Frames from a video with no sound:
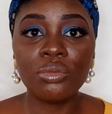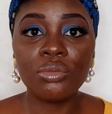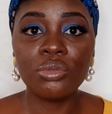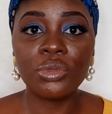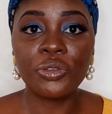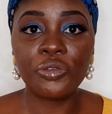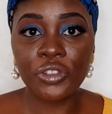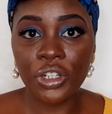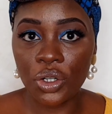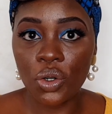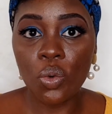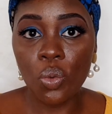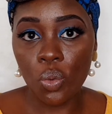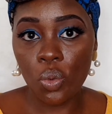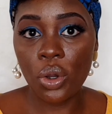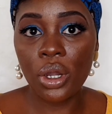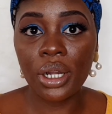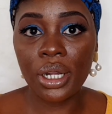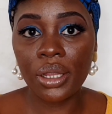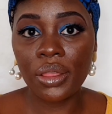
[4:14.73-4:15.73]
if they don't
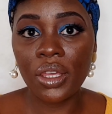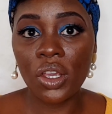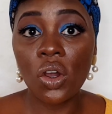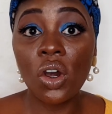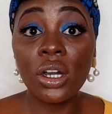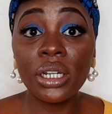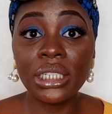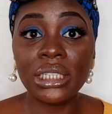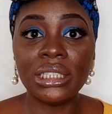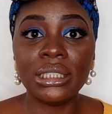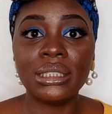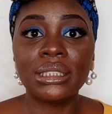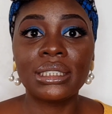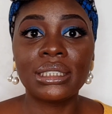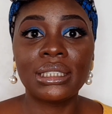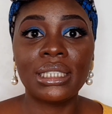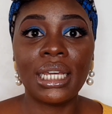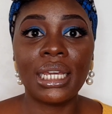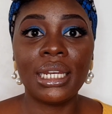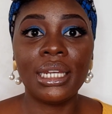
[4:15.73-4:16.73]
work, they can't
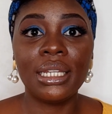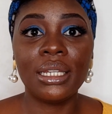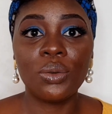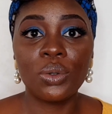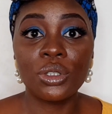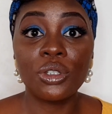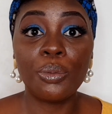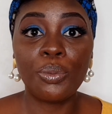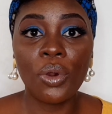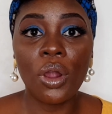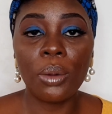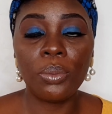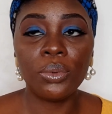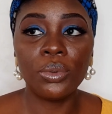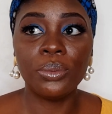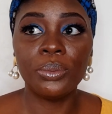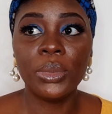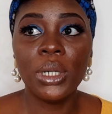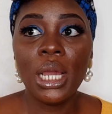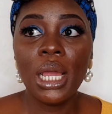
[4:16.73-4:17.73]
eat, then there was a
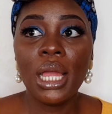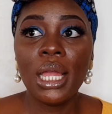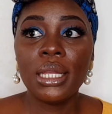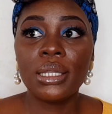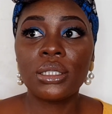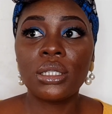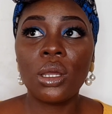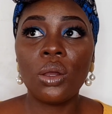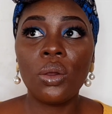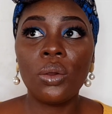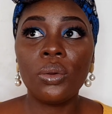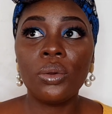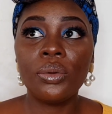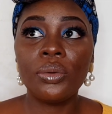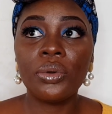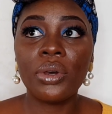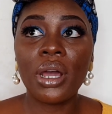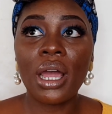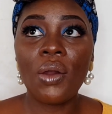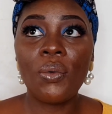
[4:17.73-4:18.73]
problem. So
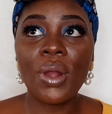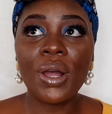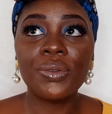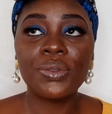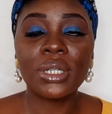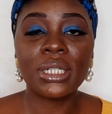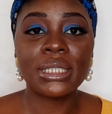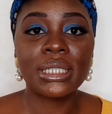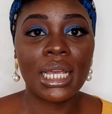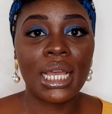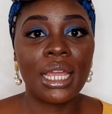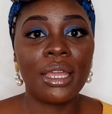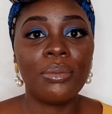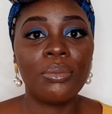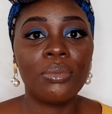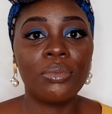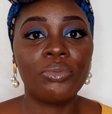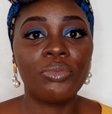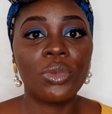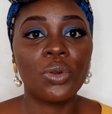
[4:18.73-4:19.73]
around that
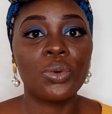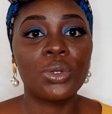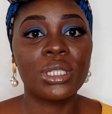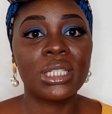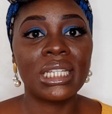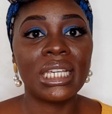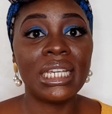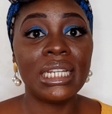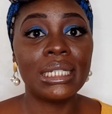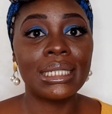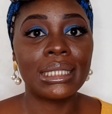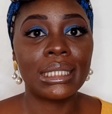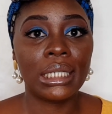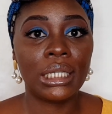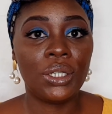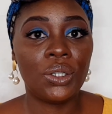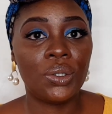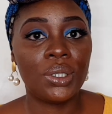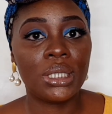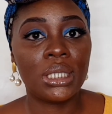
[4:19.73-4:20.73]
time, there was
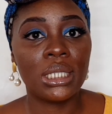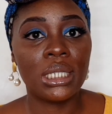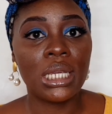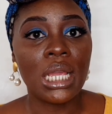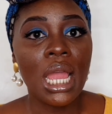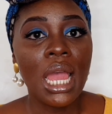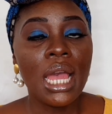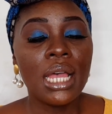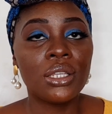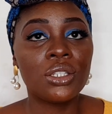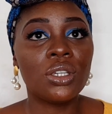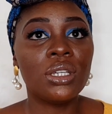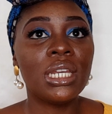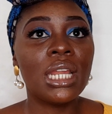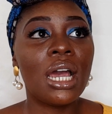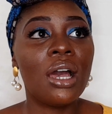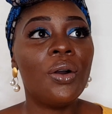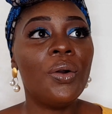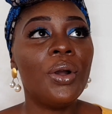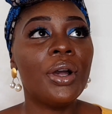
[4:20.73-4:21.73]
insecurity. So
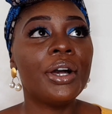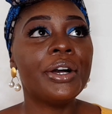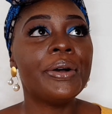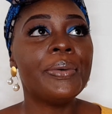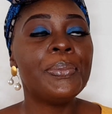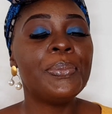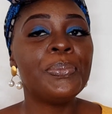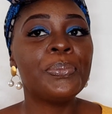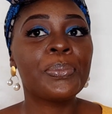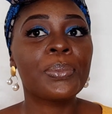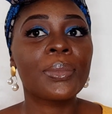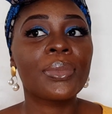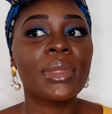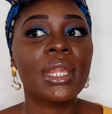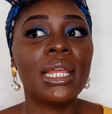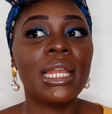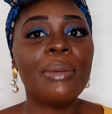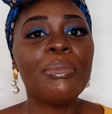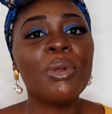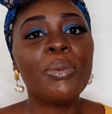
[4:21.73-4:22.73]
now,
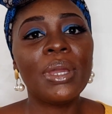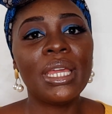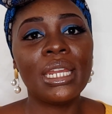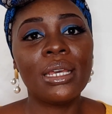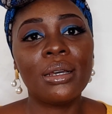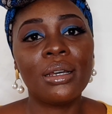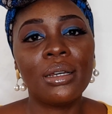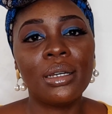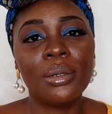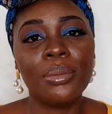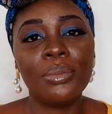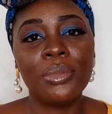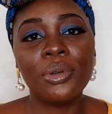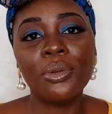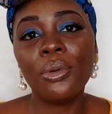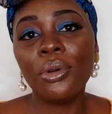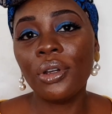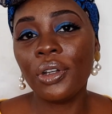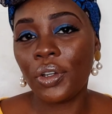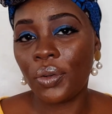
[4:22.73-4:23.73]
let me paint
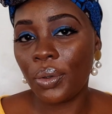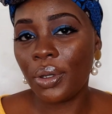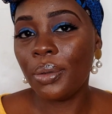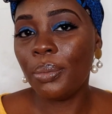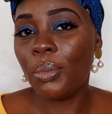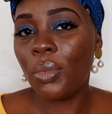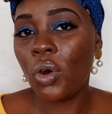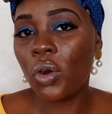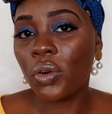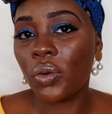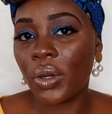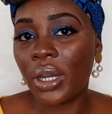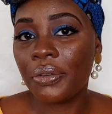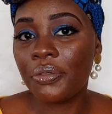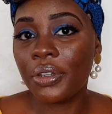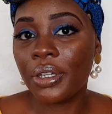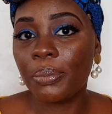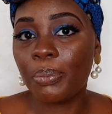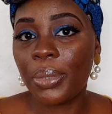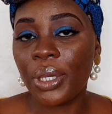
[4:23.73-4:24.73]
a more
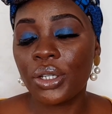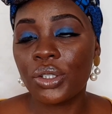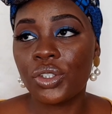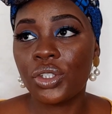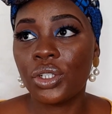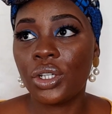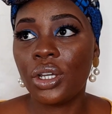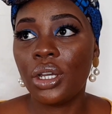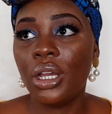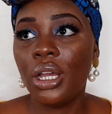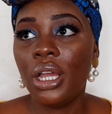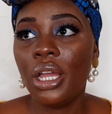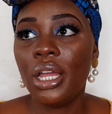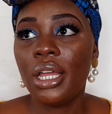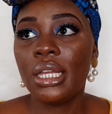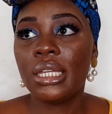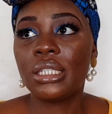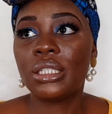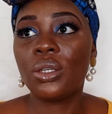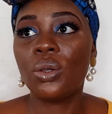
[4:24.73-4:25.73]
graphic picture.
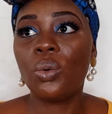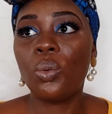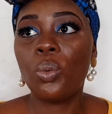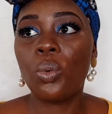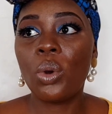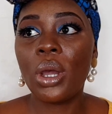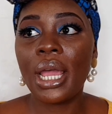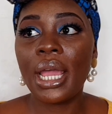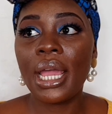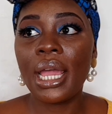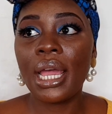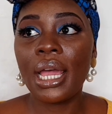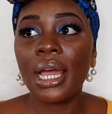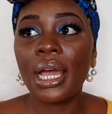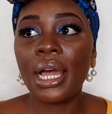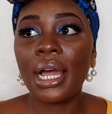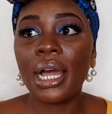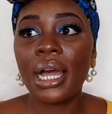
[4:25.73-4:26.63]
So where